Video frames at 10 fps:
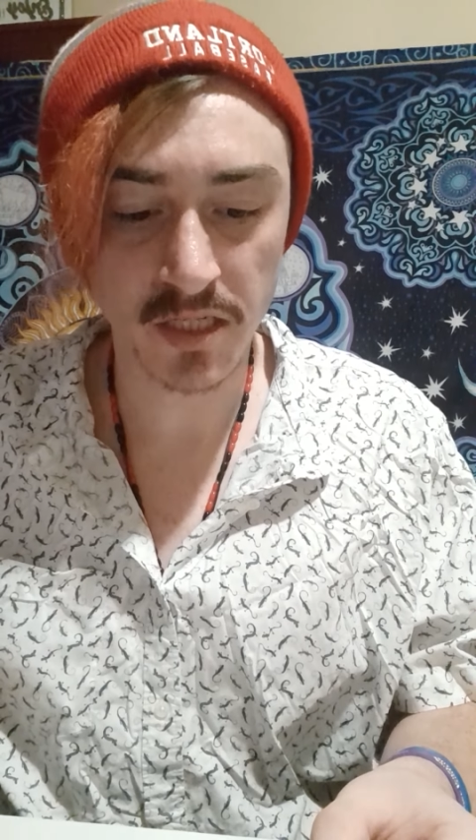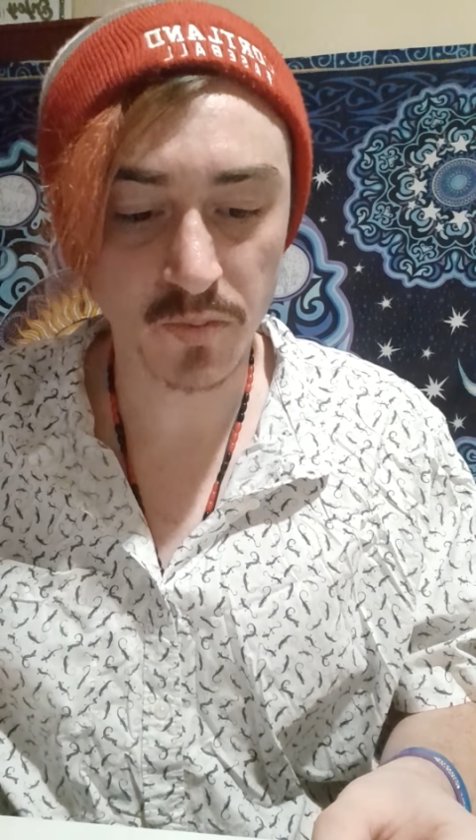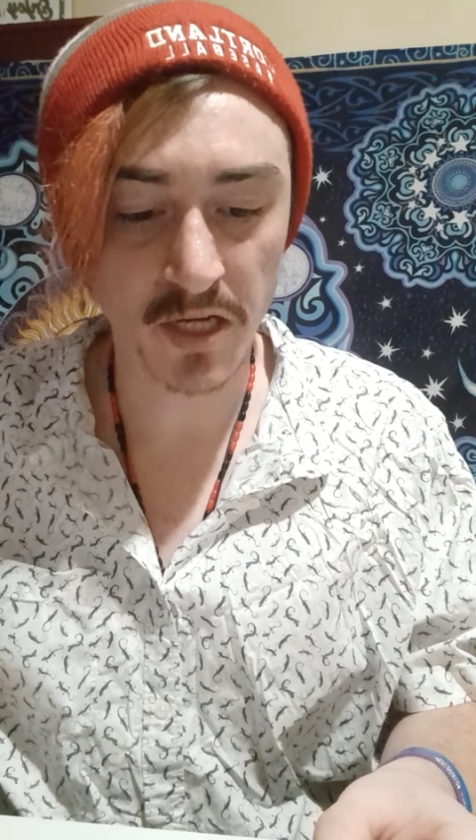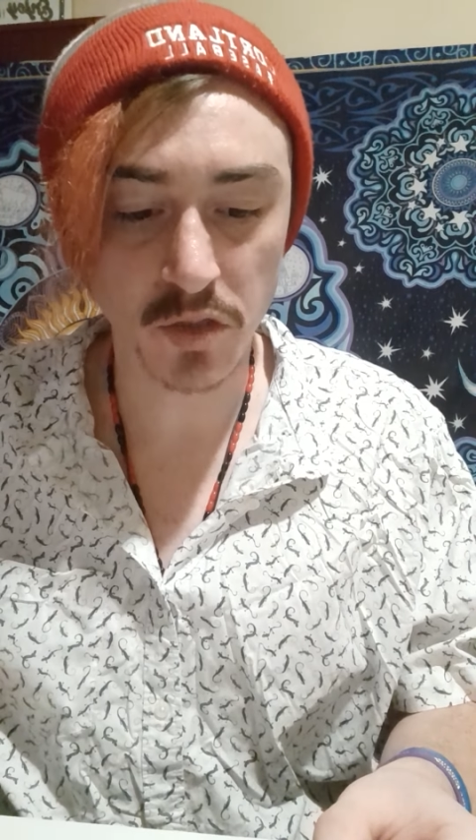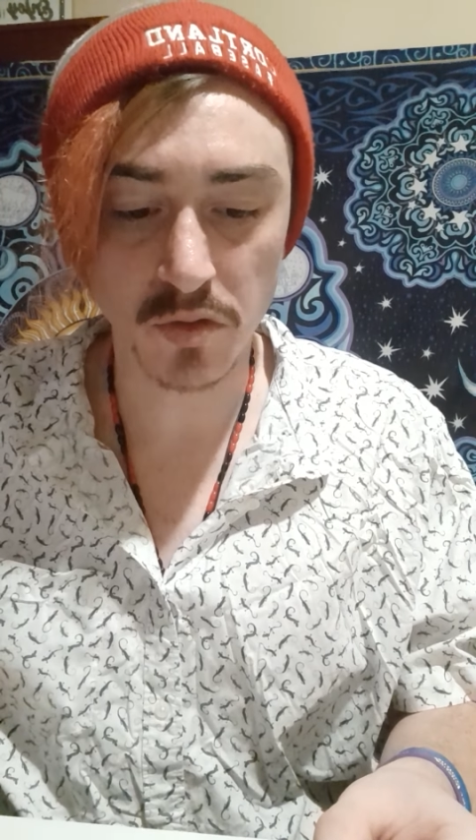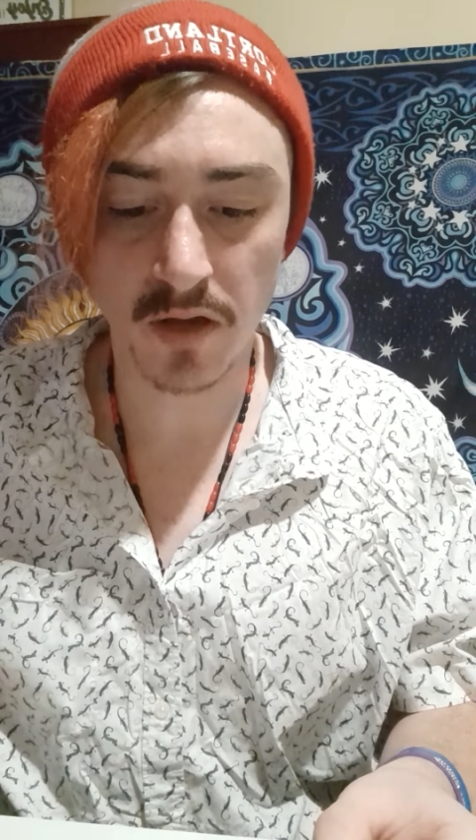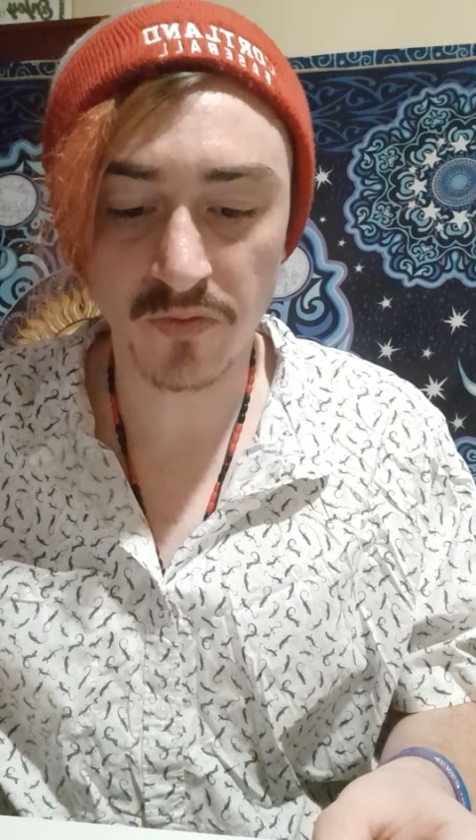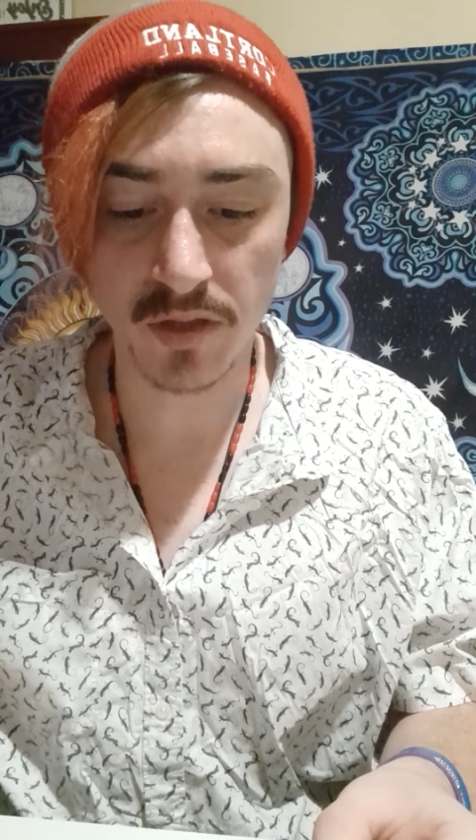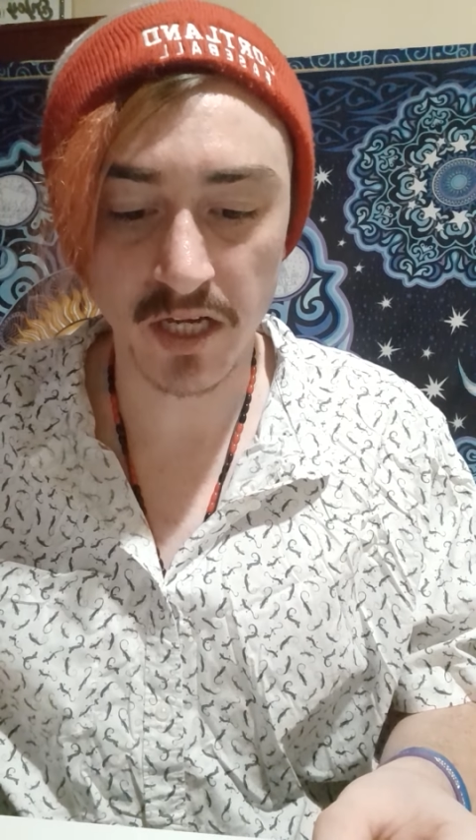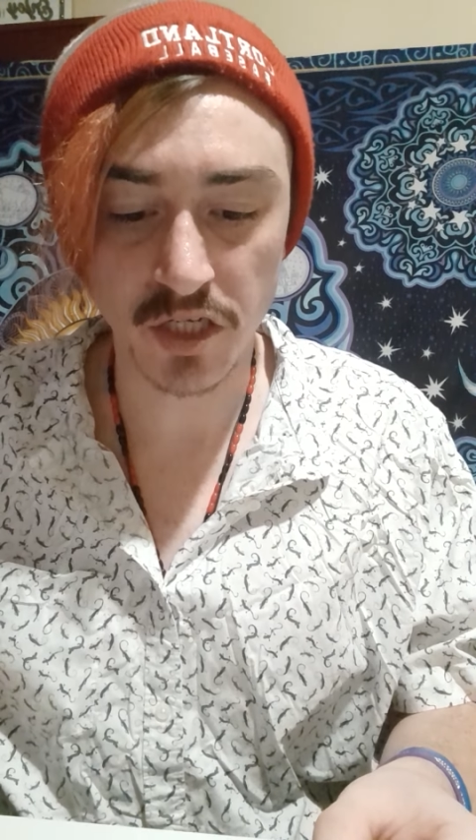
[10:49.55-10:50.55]
a special love
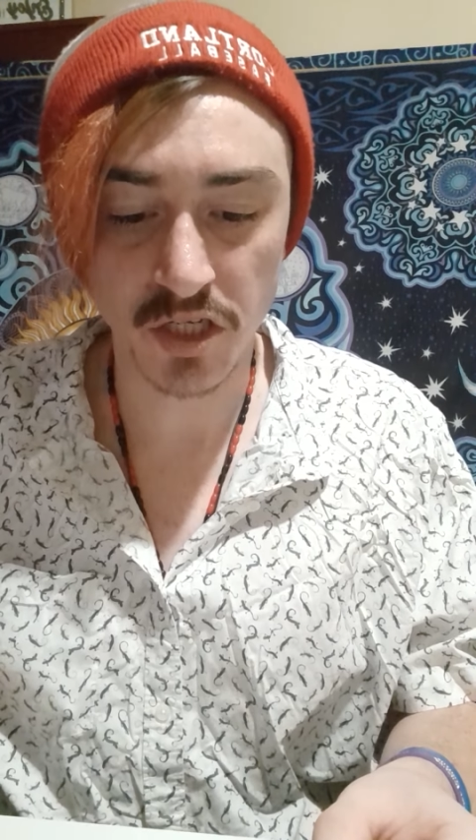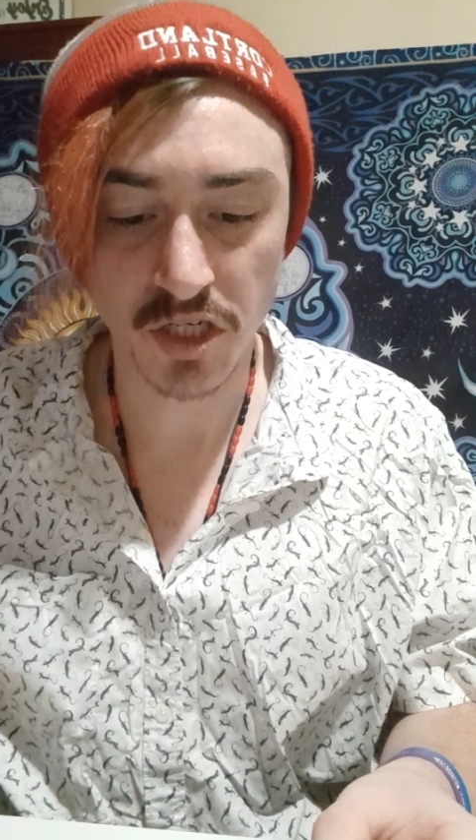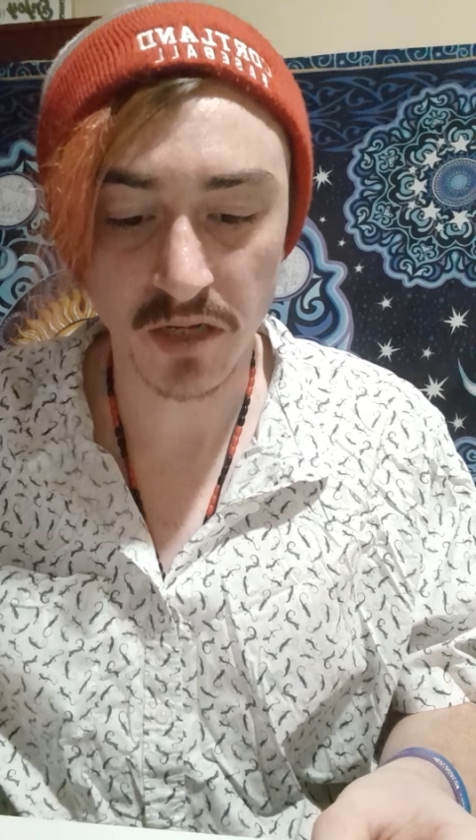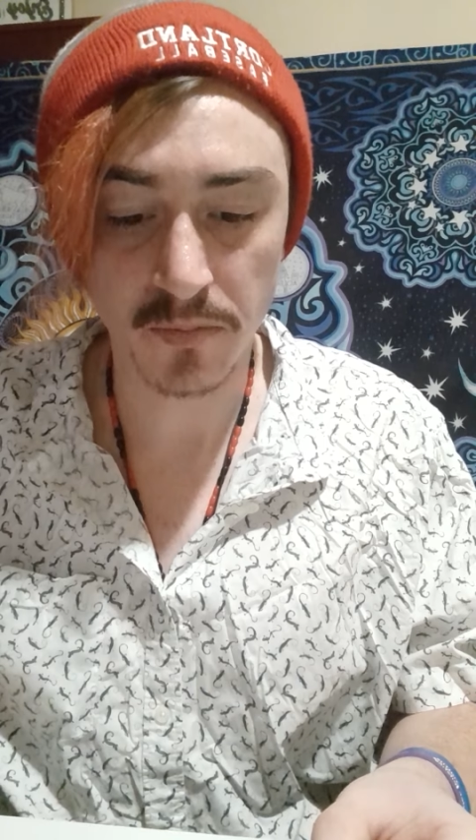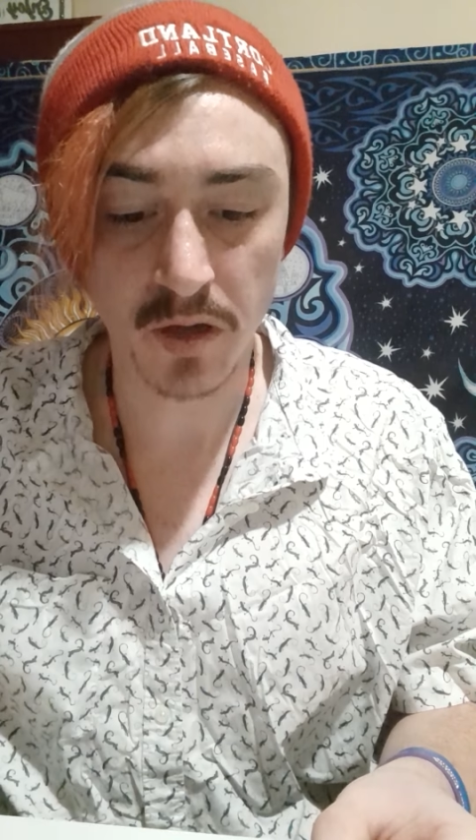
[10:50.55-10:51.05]
relationship,